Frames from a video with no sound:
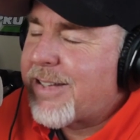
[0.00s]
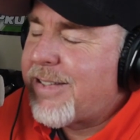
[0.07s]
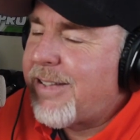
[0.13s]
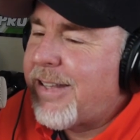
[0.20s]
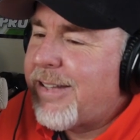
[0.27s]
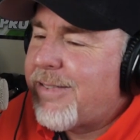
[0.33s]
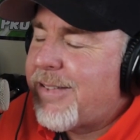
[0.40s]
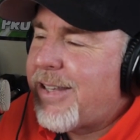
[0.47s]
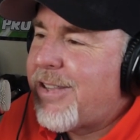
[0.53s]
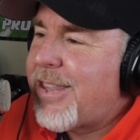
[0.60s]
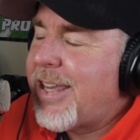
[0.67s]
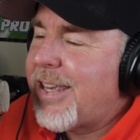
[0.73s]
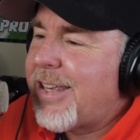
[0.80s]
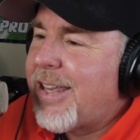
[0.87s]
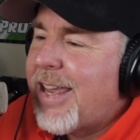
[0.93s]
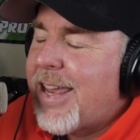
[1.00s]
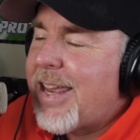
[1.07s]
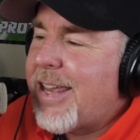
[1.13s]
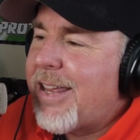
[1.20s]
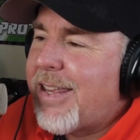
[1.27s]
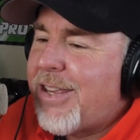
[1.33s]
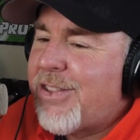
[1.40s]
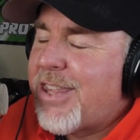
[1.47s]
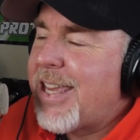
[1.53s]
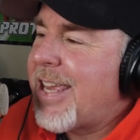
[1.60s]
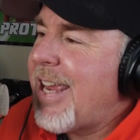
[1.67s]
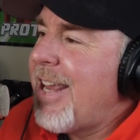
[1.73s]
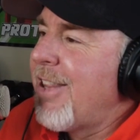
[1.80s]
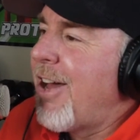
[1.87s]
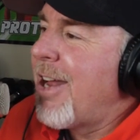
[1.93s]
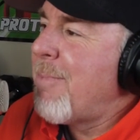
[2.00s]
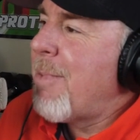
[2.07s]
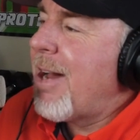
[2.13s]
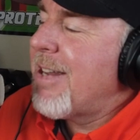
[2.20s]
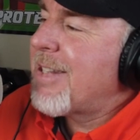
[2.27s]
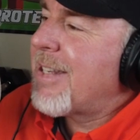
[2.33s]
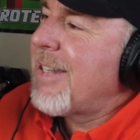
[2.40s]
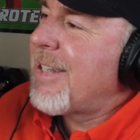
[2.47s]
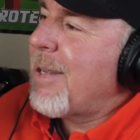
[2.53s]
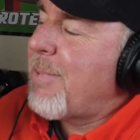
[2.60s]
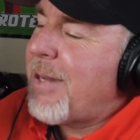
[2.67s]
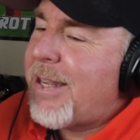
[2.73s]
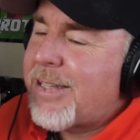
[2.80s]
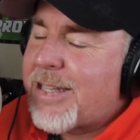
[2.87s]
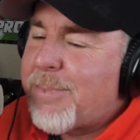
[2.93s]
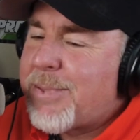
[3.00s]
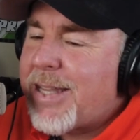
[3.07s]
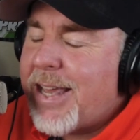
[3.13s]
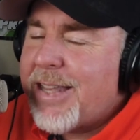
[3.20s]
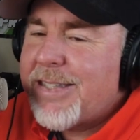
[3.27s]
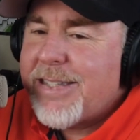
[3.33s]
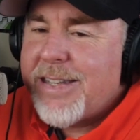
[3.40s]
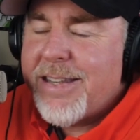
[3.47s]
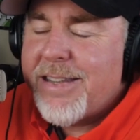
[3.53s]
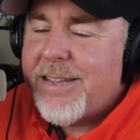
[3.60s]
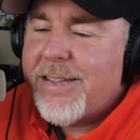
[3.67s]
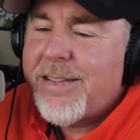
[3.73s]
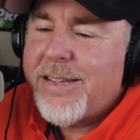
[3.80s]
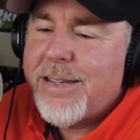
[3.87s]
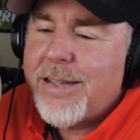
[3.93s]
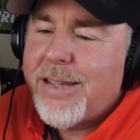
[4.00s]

Excellent. I mean, you think Elon Musk is obsessed?